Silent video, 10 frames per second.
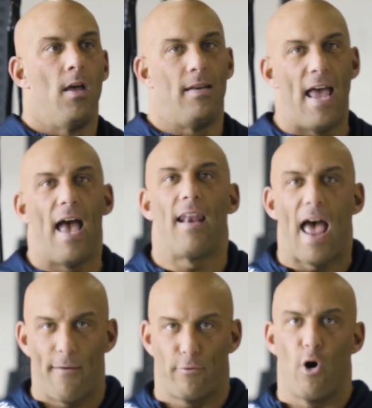Then
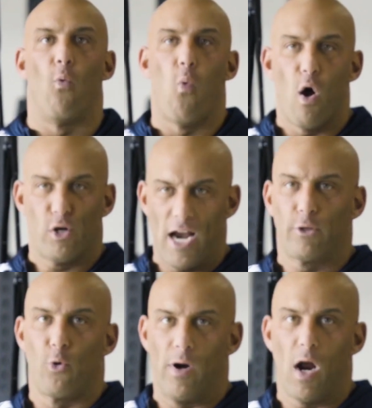after a
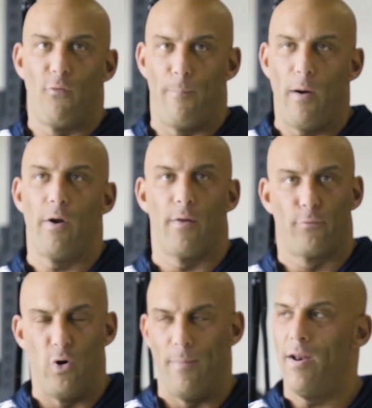washout or recovery period of
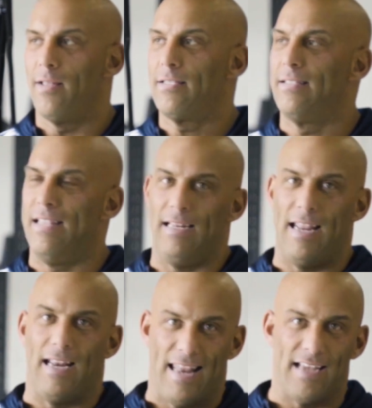3 minutes,
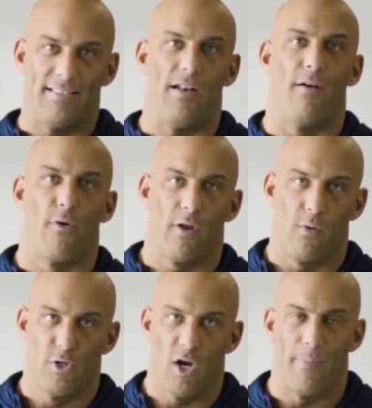they tested their
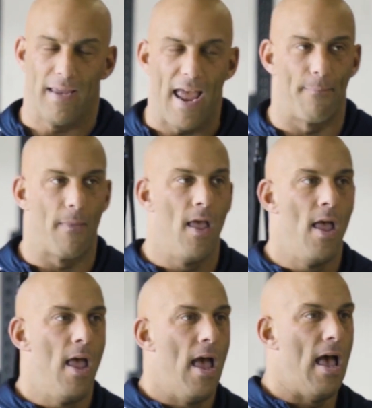vertical jump again.
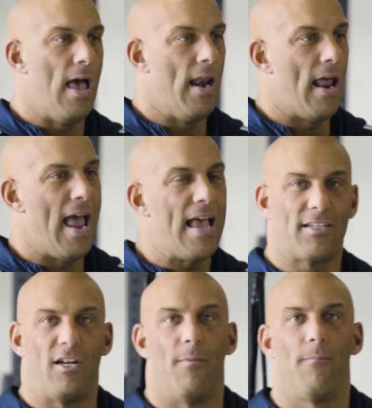And I
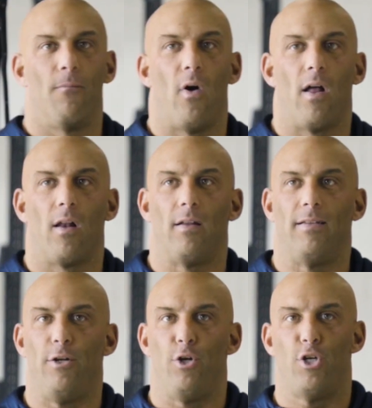asked them, well,
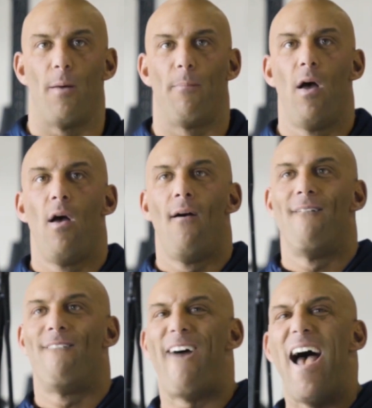did you jump
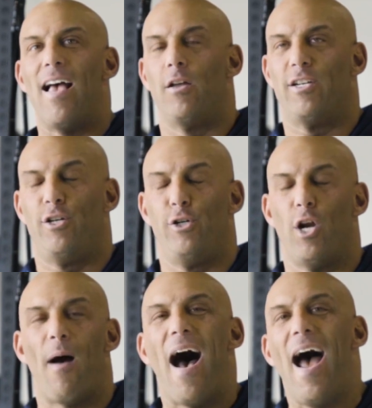
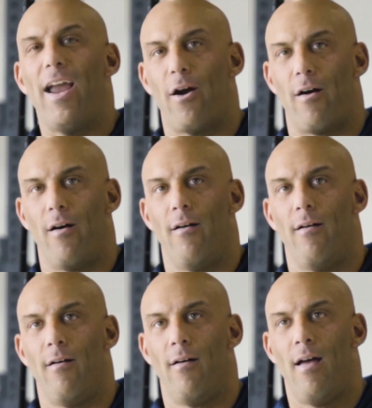higher
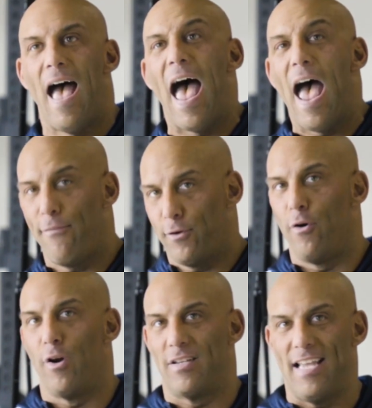
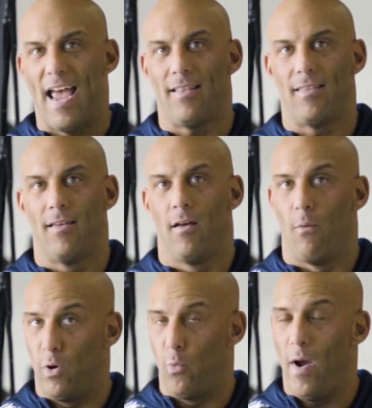after the set
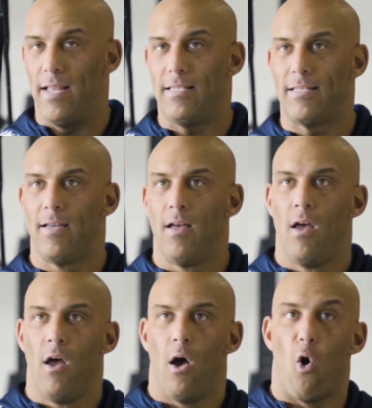with weights
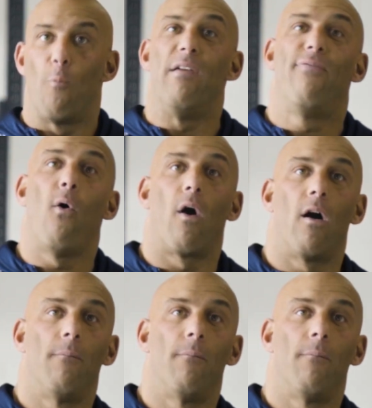or before?